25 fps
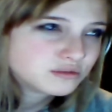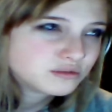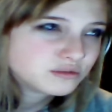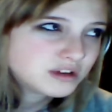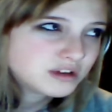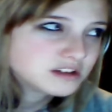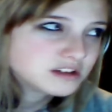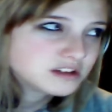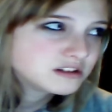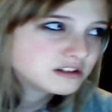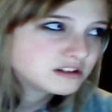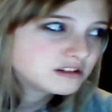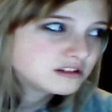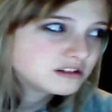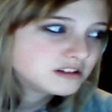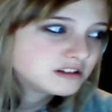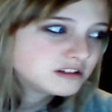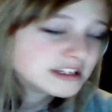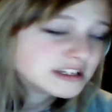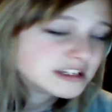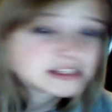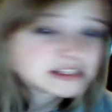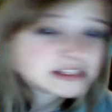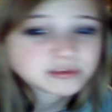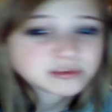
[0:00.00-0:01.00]
Wait.
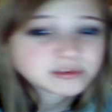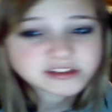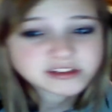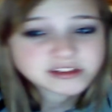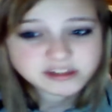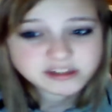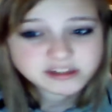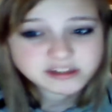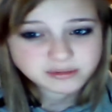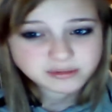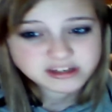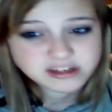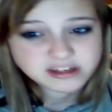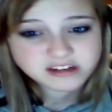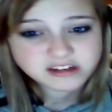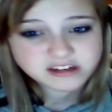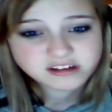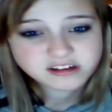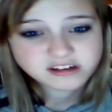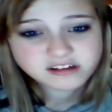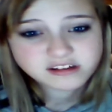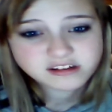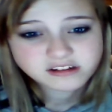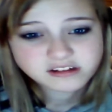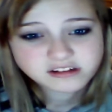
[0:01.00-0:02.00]
Yes, I was sleeping.
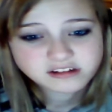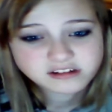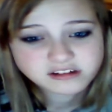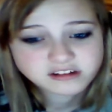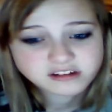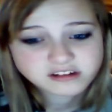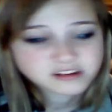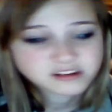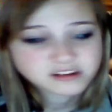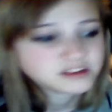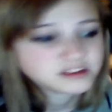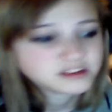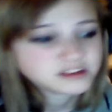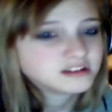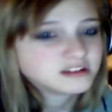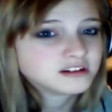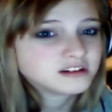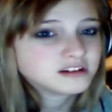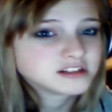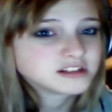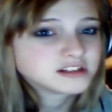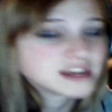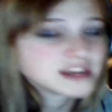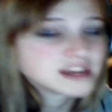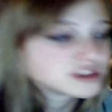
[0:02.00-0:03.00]

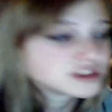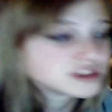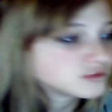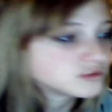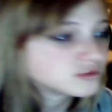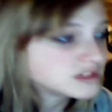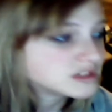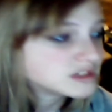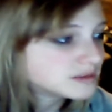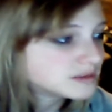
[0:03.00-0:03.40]
Because I actually went